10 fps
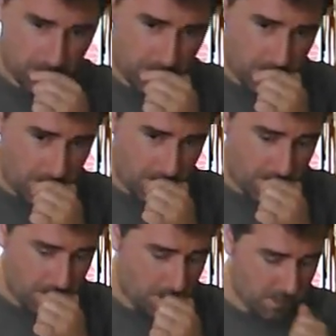
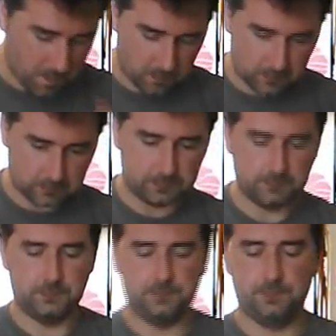
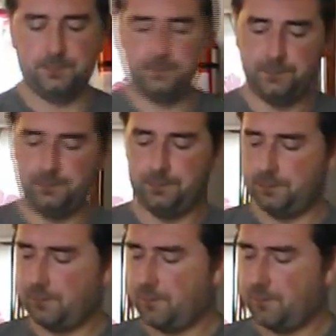Nobody speaks.